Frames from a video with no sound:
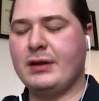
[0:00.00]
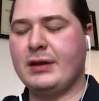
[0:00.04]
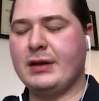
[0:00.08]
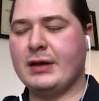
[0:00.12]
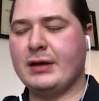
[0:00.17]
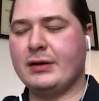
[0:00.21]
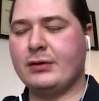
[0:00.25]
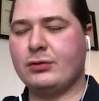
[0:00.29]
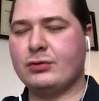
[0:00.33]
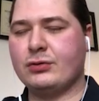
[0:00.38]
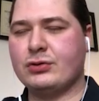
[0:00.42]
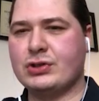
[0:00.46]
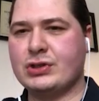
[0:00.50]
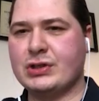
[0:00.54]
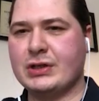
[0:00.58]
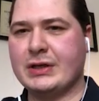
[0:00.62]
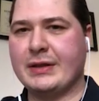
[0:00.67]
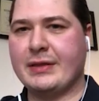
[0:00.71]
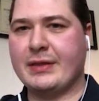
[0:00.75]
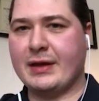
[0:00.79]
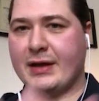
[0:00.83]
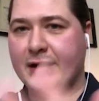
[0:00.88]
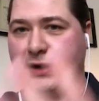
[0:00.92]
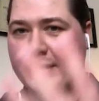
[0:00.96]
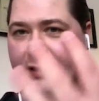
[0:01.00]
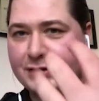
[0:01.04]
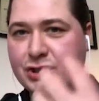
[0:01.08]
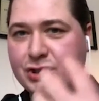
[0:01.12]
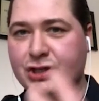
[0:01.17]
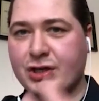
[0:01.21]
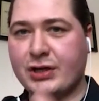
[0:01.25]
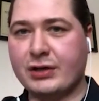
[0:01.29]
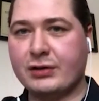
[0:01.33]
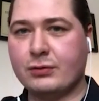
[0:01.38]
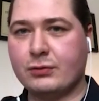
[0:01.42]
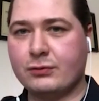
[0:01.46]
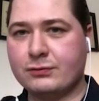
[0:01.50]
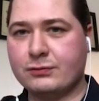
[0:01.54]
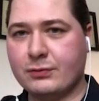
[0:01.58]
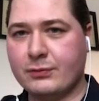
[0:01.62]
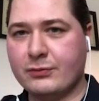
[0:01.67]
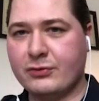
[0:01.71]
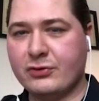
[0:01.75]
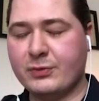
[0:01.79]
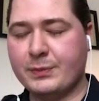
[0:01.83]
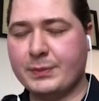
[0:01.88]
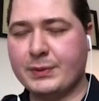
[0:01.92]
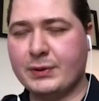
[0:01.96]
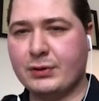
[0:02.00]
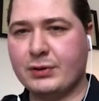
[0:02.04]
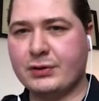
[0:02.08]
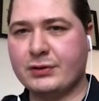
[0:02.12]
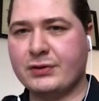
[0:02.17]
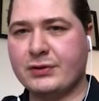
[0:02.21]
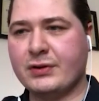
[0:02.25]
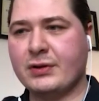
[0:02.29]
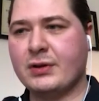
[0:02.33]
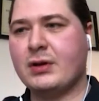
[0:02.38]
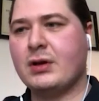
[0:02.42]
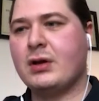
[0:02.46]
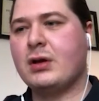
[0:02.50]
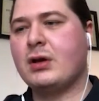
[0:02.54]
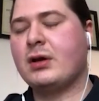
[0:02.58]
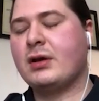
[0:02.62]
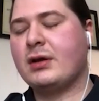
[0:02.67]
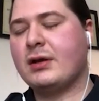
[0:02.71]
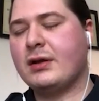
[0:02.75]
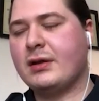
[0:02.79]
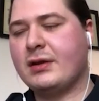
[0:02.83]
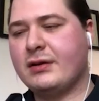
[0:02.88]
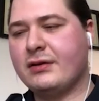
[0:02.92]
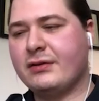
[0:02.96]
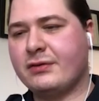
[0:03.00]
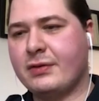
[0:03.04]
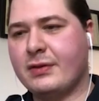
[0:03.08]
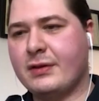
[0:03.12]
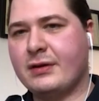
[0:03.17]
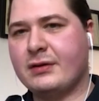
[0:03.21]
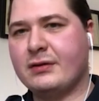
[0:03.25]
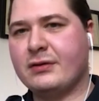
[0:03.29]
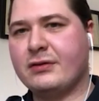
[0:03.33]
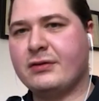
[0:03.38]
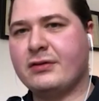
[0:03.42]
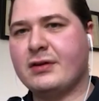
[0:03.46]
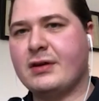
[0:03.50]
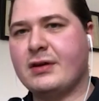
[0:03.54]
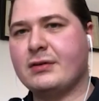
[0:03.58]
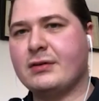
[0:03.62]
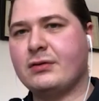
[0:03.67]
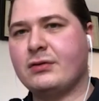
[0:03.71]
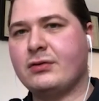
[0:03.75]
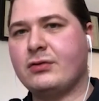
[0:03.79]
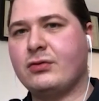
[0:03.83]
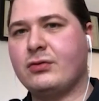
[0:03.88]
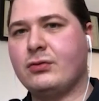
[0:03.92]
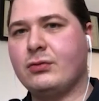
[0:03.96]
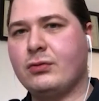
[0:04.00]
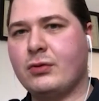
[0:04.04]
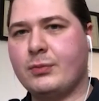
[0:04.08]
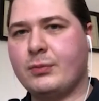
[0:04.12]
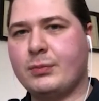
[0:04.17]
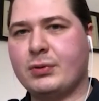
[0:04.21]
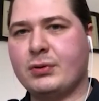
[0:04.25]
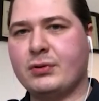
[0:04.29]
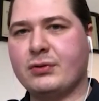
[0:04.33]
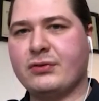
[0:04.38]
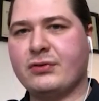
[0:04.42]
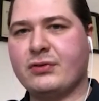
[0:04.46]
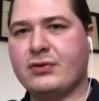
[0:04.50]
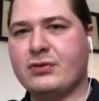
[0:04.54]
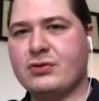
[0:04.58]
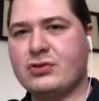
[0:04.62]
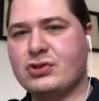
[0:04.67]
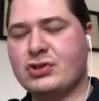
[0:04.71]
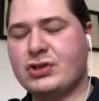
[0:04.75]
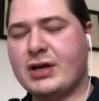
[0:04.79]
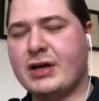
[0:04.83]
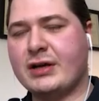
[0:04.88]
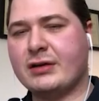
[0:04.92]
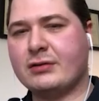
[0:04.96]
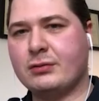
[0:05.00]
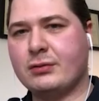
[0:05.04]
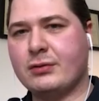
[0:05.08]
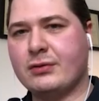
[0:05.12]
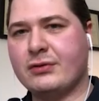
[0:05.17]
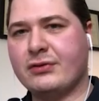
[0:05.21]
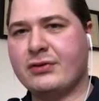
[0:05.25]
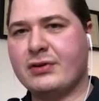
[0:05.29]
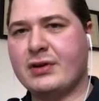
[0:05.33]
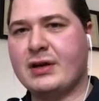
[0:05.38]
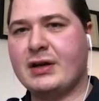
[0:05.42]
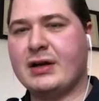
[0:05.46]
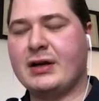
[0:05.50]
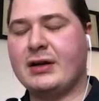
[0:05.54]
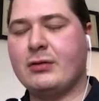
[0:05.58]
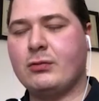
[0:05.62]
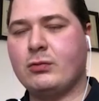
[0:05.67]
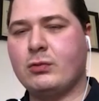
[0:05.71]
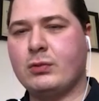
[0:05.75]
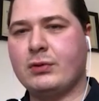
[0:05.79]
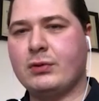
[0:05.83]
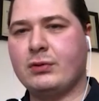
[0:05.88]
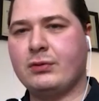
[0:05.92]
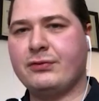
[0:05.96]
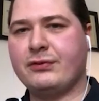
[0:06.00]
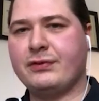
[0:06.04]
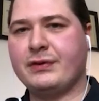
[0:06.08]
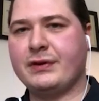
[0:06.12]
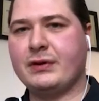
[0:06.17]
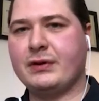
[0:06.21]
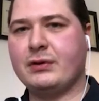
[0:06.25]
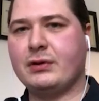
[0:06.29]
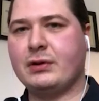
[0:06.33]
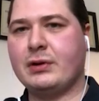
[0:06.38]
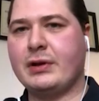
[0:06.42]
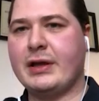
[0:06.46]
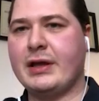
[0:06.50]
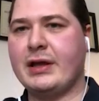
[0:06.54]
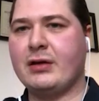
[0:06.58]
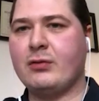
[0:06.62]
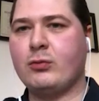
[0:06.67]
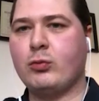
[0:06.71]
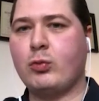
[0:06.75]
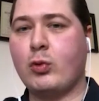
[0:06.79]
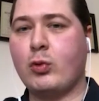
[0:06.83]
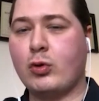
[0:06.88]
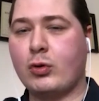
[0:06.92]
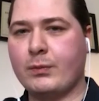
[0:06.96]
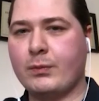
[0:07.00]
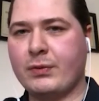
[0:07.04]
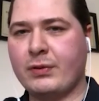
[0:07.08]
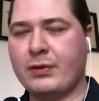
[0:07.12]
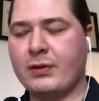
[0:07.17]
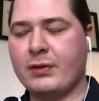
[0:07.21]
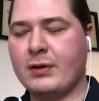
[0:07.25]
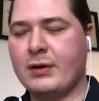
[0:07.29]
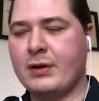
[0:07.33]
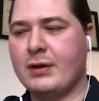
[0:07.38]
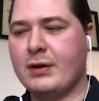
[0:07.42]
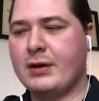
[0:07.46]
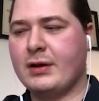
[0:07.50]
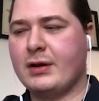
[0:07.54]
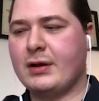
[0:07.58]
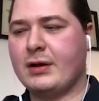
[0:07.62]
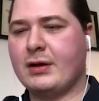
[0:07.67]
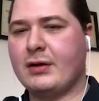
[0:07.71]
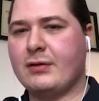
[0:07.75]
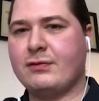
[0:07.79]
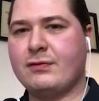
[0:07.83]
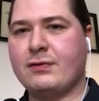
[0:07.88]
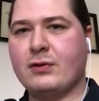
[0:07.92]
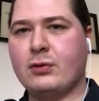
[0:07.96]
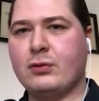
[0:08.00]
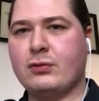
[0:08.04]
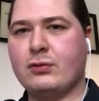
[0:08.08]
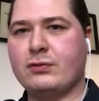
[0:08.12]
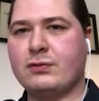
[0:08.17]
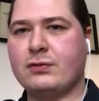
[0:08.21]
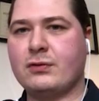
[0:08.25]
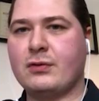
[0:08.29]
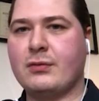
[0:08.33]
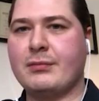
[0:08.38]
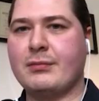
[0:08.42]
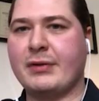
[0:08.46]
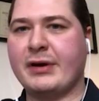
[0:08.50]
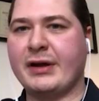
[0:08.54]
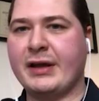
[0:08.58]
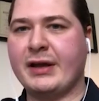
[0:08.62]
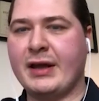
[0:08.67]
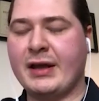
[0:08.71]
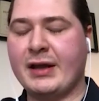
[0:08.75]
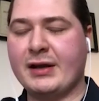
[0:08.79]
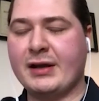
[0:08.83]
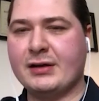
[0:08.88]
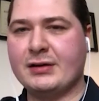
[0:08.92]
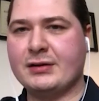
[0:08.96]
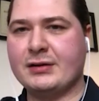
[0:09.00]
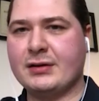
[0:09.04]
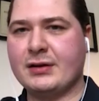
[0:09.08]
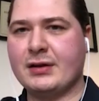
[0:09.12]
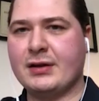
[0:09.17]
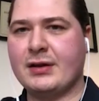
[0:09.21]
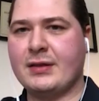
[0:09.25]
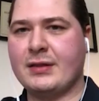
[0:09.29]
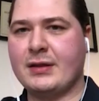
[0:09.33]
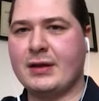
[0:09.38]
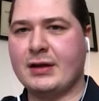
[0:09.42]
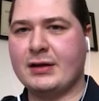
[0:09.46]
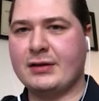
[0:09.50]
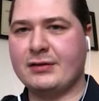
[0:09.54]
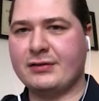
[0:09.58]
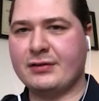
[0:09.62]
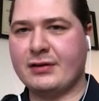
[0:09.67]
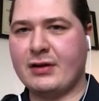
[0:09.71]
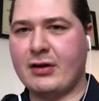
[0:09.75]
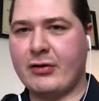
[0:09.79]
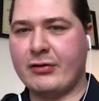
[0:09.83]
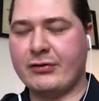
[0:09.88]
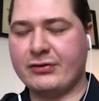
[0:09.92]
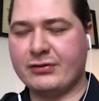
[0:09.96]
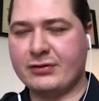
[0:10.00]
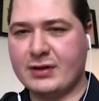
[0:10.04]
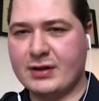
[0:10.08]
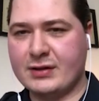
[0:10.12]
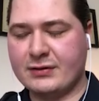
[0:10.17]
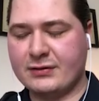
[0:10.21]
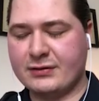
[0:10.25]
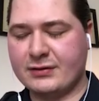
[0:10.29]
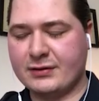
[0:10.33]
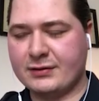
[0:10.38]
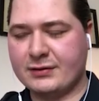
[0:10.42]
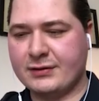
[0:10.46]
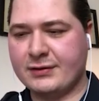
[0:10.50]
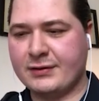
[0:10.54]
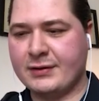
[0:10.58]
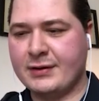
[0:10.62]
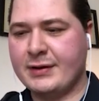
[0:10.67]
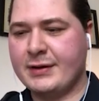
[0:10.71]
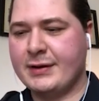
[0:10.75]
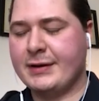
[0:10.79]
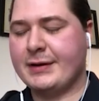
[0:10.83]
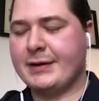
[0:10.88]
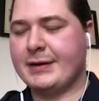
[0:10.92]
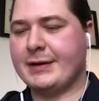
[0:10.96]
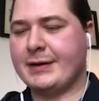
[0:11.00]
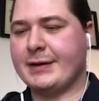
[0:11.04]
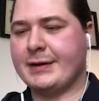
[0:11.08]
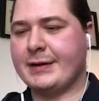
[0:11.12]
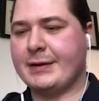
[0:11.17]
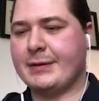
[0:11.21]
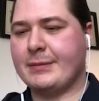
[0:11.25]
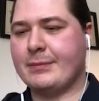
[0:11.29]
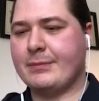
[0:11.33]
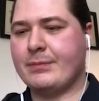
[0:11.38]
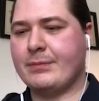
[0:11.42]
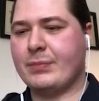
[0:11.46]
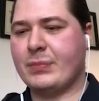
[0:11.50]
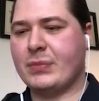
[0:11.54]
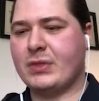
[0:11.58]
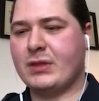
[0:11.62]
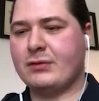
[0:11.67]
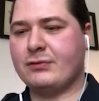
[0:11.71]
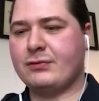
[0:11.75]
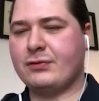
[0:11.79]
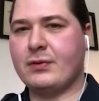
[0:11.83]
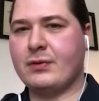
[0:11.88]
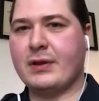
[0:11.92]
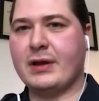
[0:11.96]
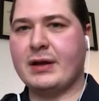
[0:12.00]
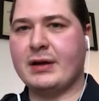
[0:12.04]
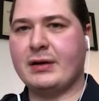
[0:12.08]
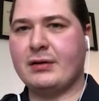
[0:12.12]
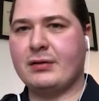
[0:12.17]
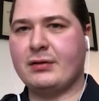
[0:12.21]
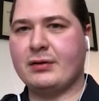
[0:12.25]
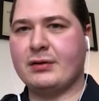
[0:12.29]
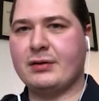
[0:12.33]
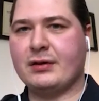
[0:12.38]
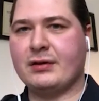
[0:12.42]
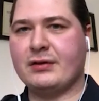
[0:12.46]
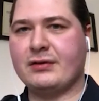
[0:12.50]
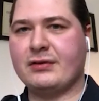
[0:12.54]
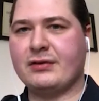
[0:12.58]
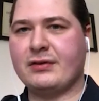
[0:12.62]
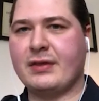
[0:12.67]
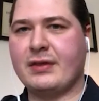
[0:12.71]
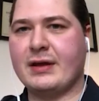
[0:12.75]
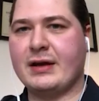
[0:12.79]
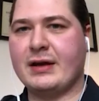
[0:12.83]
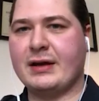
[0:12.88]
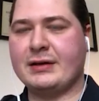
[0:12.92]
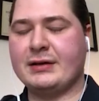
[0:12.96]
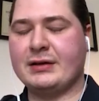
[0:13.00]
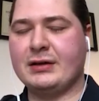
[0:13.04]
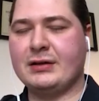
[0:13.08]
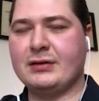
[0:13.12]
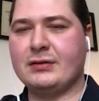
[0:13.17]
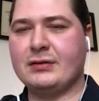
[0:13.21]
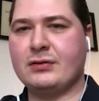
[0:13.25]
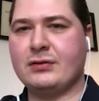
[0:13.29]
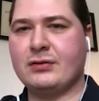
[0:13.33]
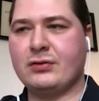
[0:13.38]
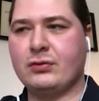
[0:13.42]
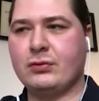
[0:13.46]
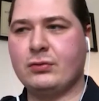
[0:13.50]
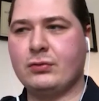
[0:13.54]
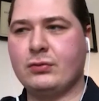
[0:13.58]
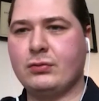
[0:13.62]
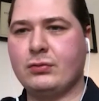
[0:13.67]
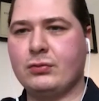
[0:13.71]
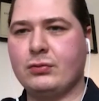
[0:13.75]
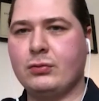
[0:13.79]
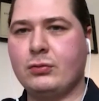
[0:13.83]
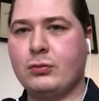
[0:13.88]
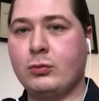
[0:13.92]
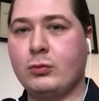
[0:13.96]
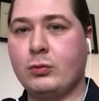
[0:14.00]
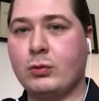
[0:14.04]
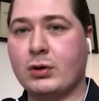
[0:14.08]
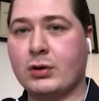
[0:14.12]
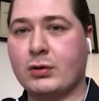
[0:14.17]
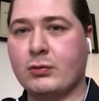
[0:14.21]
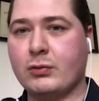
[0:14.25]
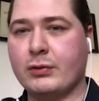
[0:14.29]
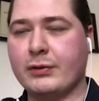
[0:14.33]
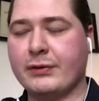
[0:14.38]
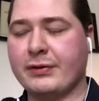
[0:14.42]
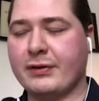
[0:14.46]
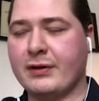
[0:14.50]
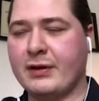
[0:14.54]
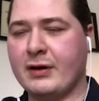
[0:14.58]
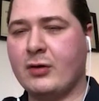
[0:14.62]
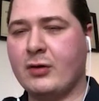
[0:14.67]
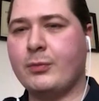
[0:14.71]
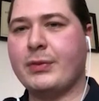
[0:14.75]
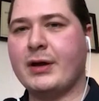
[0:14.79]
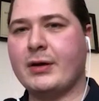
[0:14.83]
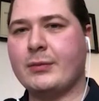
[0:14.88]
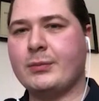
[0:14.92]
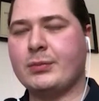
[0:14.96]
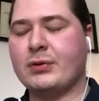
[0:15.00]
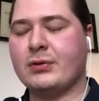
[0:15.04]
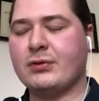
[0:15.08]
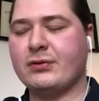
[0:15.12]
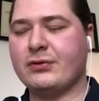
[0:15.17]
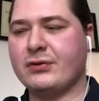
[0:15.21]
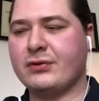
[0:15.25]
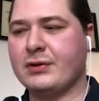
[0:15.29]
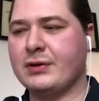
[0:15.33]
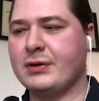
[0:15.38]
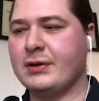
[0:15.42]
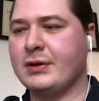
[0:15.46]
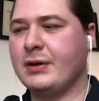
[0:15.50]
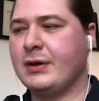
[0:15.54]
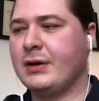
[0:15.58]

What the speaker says: energy that I channel from spirit is then sent to the person's chakras, and I will feel a warmth flow from my hand, and that is how I sense it for the areas that I need to work with to help that person.